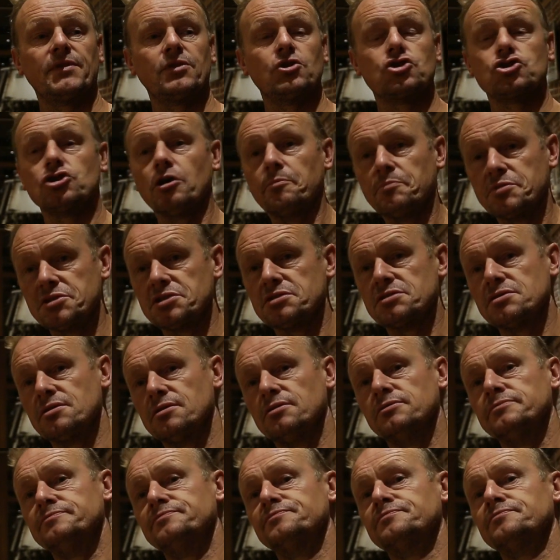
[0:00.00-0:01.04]
shops
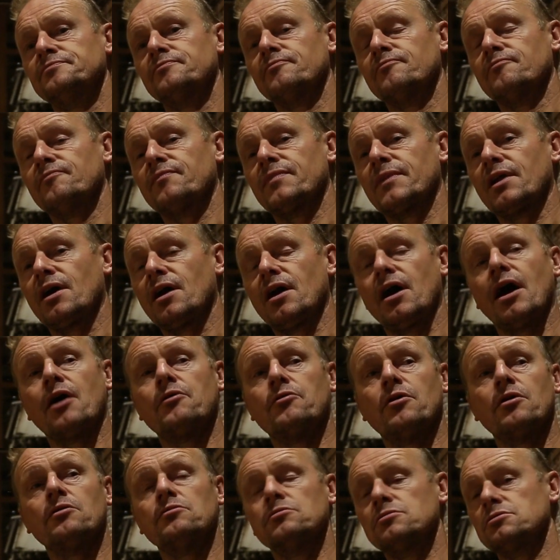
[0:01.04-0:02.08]

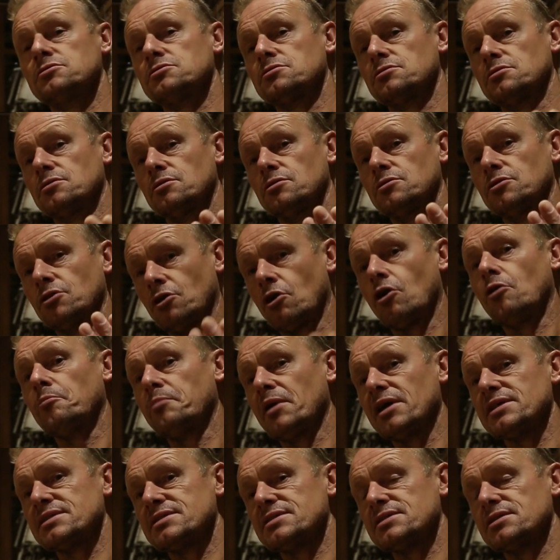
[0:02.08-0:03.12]
around the Grand
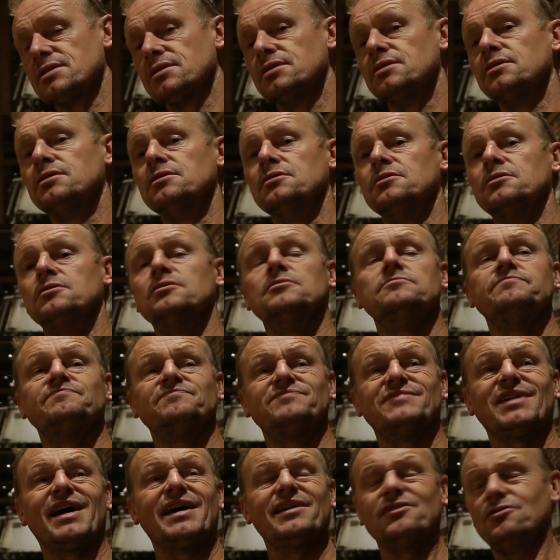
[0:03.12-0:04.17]
Place.
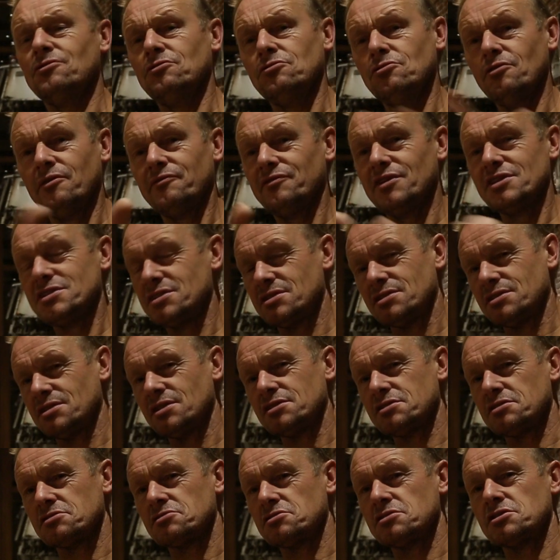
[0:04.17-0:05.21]
I don't know if this
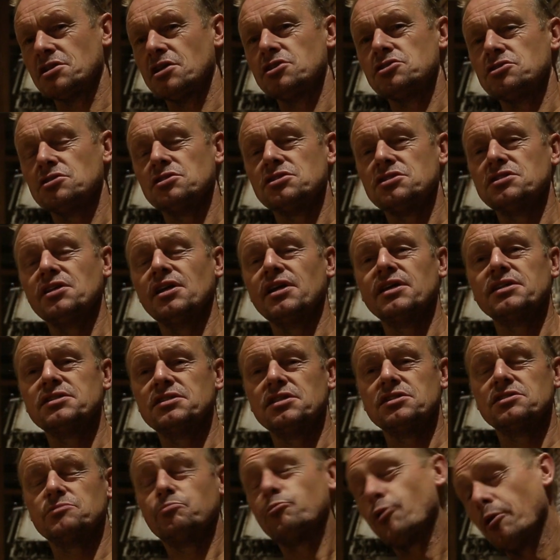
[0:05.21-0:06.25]
association still
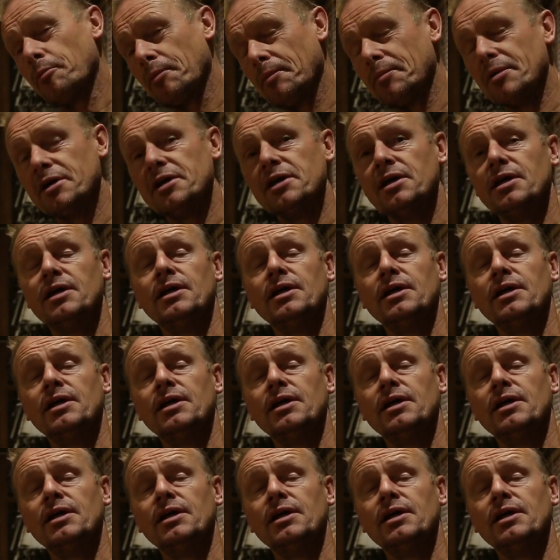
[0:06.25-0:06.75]
exists, probably.